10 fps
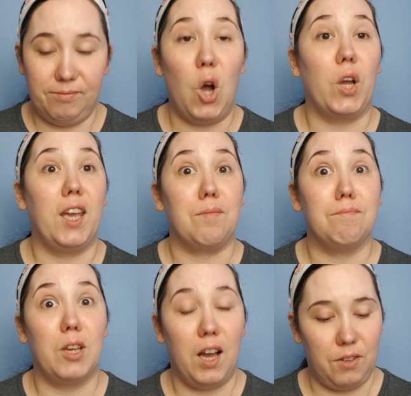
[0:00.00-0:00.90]
Okay,
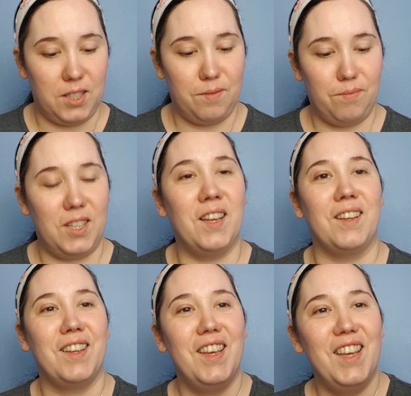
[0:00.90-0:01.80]
we have it.
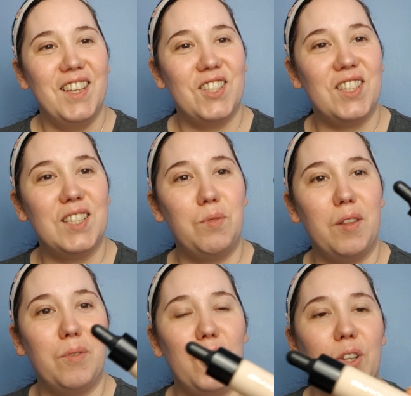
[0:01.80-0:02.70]
So this is what
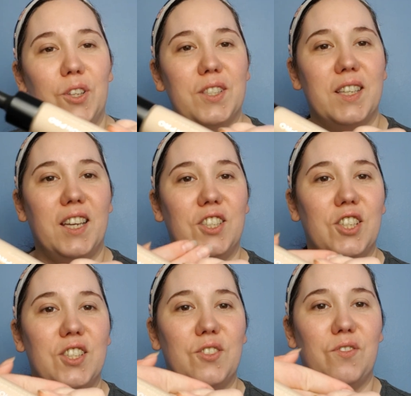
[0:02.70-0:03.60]
the bottle looks like
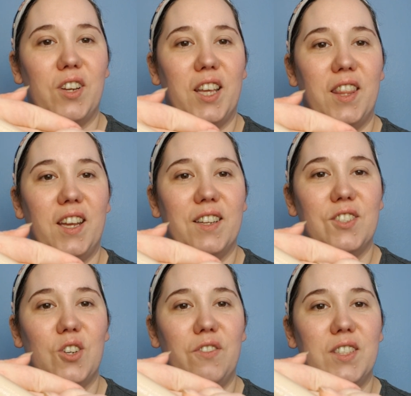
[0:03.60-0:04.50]
just right there.
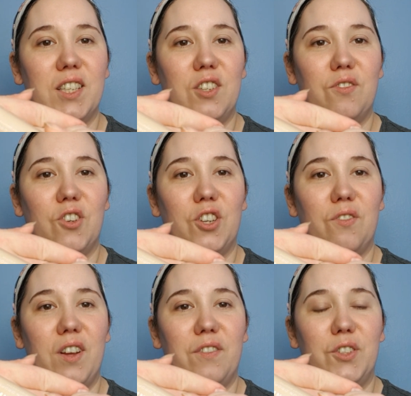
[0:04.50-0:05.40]
So obviously you've got your
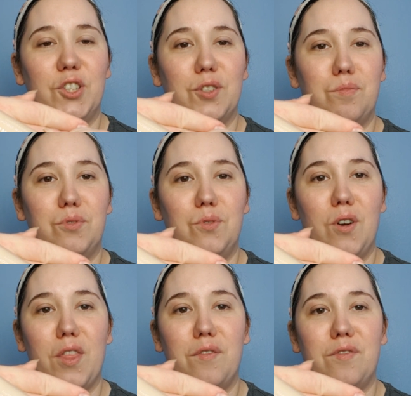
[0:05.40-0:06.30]
Revolution Pro
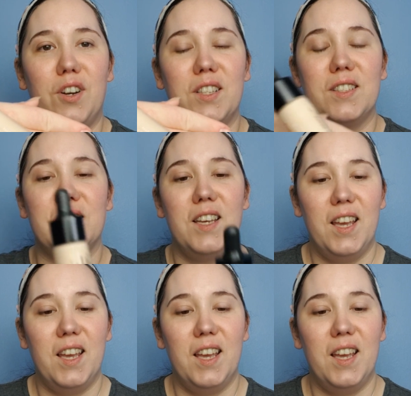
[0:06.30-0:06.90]
on the front.